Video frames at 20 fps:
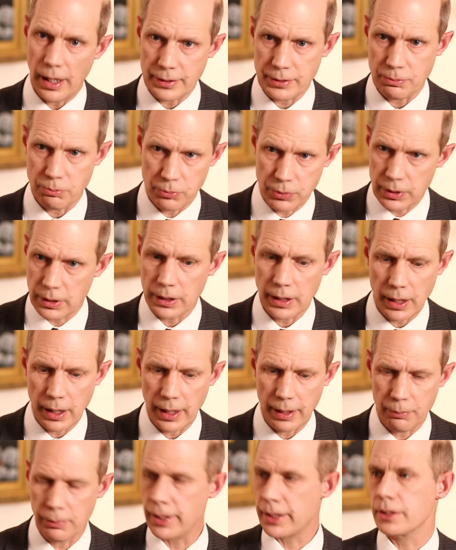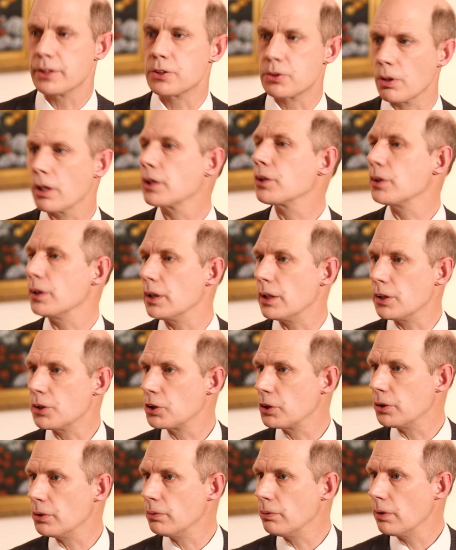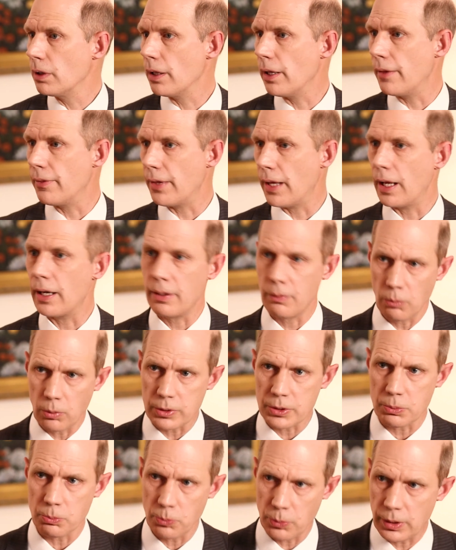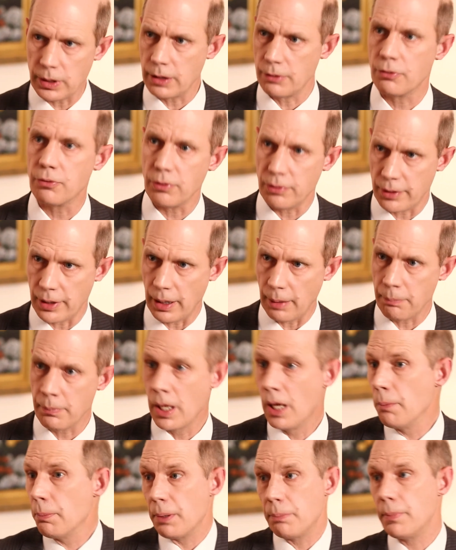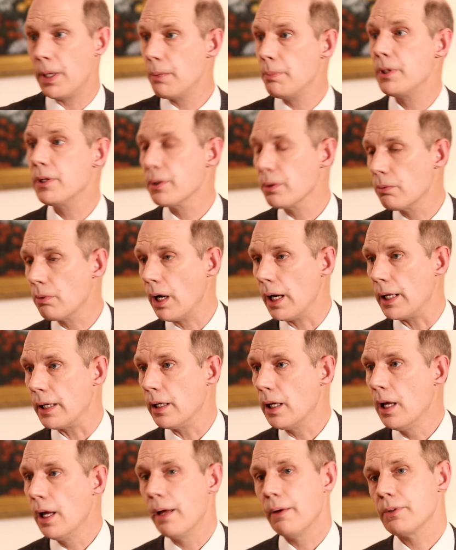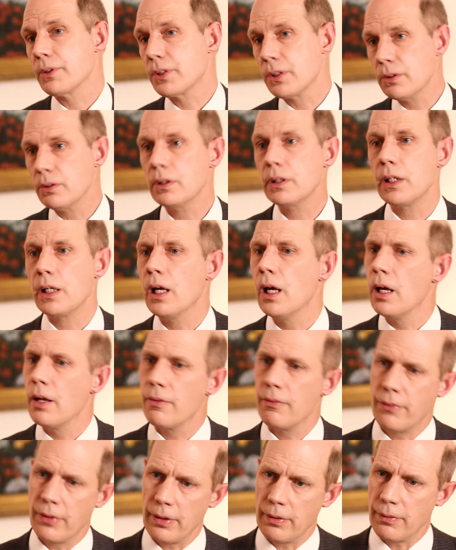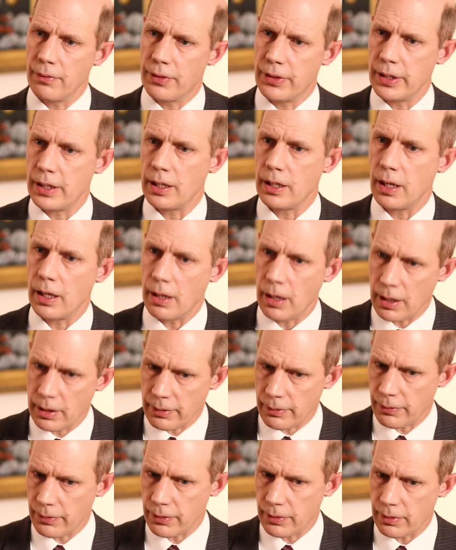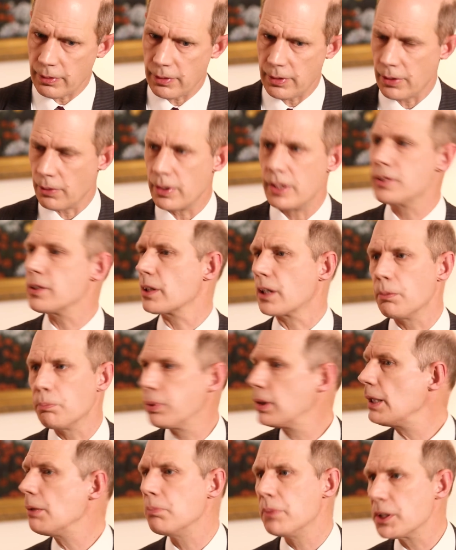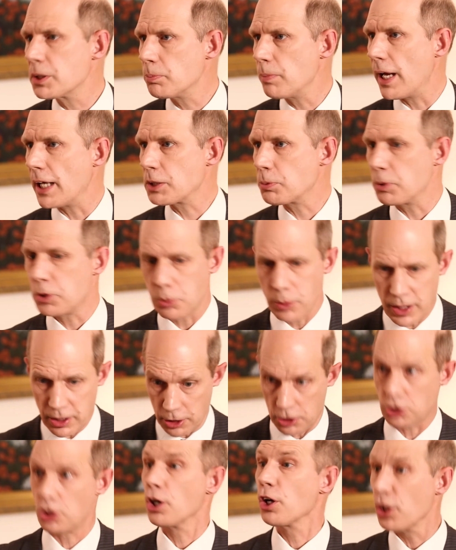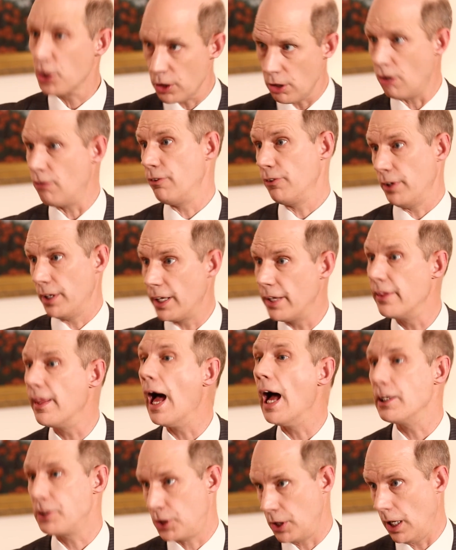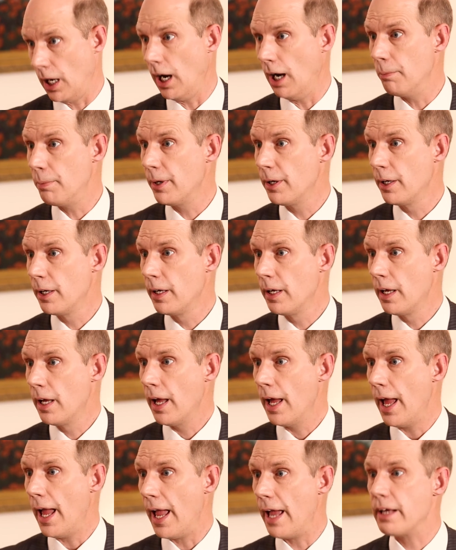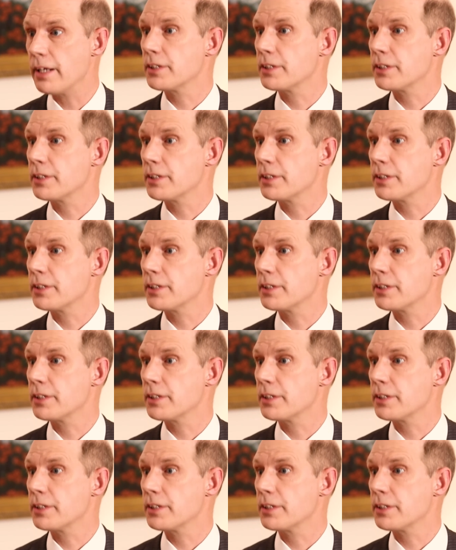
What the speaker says: really a Reconstruction issue, and that it was really for them. But maybe you're right. Certainly, there is a complete mismatch between the turnover in that job and